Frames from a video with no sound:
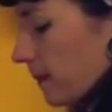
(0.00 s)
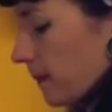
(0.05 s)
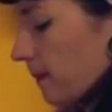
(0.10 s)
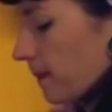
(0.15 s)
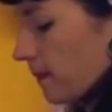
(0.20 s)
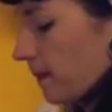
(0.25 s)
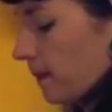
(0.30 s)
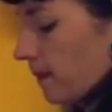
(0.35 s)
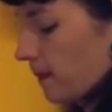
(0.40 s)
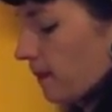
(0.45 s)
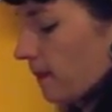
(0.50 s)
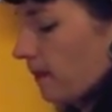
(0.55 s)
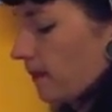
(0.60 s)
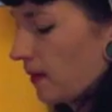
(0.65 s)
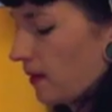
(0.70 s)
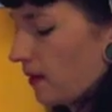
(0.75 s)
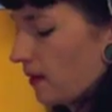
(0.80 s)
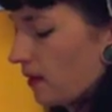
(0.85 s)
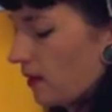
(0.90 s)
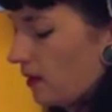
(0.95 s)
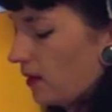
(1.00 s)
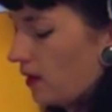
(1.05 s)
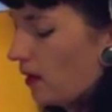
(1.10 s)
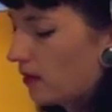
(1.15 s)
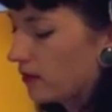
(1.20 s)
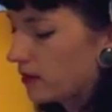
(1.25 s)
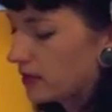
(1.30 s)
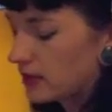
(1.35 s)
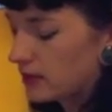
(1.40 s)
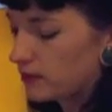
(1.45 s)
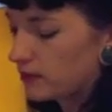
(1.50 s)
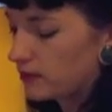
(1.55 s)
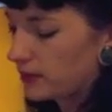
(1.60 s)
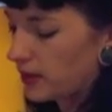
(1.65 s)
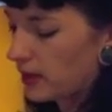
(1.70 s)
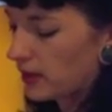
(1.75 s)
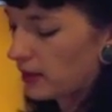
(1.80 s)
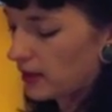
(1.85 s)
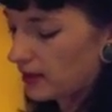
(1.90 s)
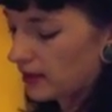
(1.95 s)
I always
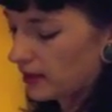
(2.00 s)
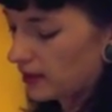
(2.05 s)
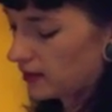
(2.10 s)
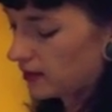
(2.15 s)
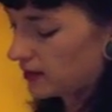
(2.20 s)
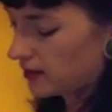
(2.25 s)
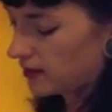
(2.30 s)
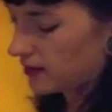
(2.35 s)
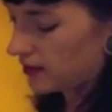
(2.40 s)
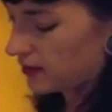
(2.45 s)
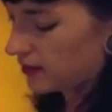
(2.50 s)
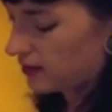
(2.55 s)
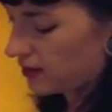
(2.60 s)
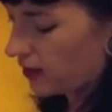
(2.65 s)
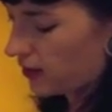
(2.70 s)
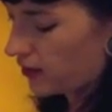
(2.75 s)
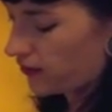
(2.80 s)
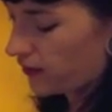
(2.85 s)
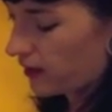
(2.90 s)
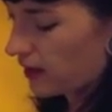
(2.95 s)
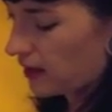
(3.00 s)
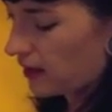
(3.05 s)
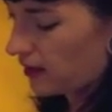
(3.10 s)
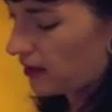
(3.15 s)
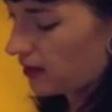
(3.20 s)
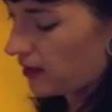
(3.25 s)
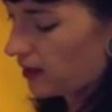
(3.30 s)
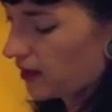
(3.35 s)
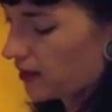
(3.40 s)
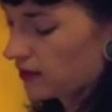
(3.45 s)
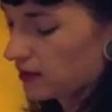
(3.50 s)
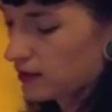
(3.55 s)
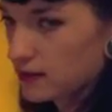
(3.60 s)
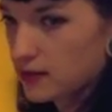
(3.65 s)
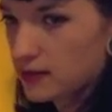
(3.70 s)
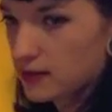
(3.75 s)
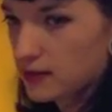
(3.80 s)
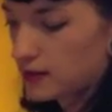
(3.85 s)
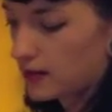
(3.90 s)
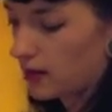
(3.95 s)
unplug it. It's a terrifying thing.
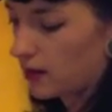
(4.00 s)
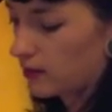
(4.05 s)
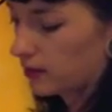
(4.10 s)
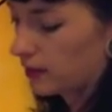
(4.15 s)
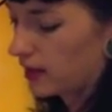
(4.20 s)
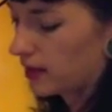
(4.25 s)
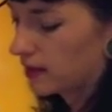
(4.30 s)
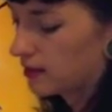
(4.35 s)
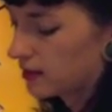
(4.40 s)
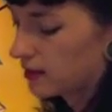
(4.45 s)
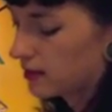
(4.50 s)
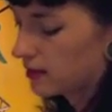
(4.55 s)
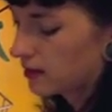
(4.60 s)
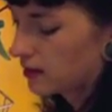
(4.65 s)
It's got blades